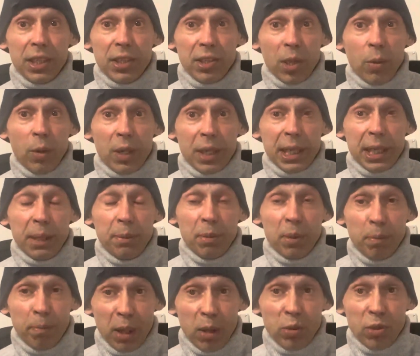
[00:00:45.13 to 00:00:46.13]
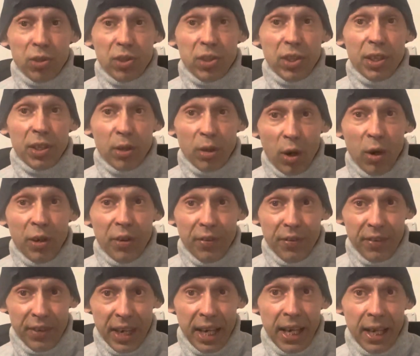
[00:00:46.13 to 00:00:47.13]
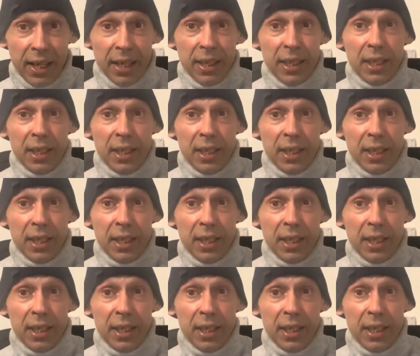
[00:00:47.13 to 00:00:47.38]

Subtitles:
So I'll keep you posted on that.